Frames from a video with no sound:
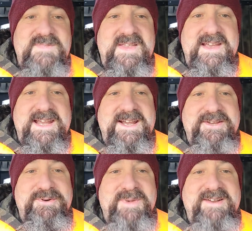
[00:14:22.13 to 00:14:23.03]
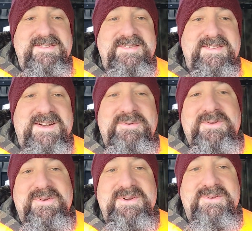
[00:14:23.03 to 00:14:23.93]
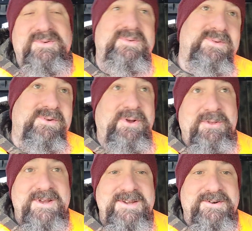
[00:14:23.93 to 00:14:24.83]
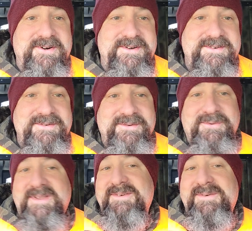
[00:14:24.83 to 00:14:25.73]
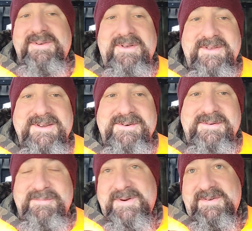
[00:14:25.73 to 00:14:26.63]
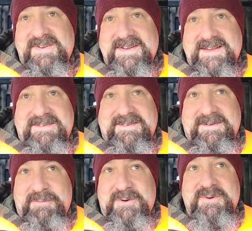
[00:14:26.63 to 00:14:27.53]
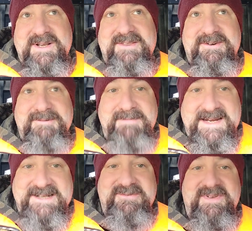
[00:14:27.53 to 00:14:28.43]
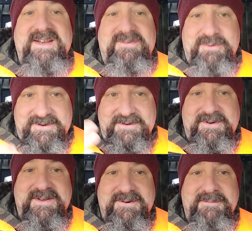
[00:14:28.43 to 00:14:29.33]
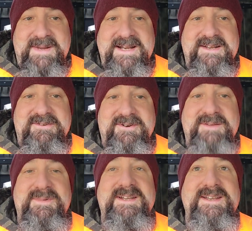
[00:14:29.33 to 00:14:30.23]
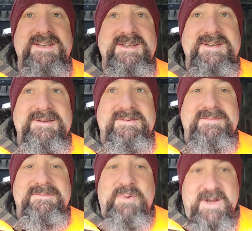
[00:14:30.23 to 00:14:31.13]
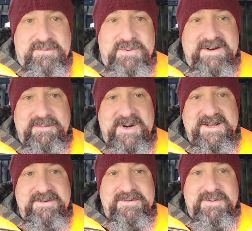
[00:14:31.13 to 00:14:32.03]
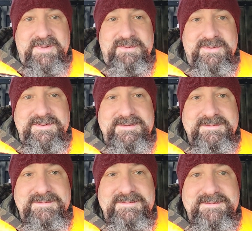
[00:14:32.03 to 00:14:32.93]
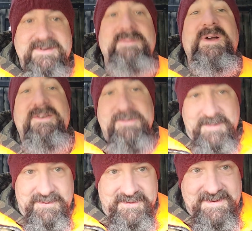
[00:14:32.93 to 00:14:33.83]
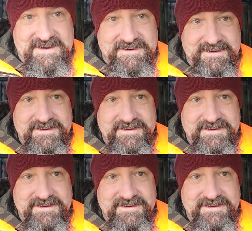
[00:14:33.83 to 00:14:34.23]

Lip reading: they can't get their medicines now, what are they going to do? They're going to go to the ER. Well, why are they going to go to the ER? Because that's where they're going to get their immediate fix, where they're going to get their immediate treatment. Well, guess what everybody else is going to be doing? Everybody else is going to be going to the ER.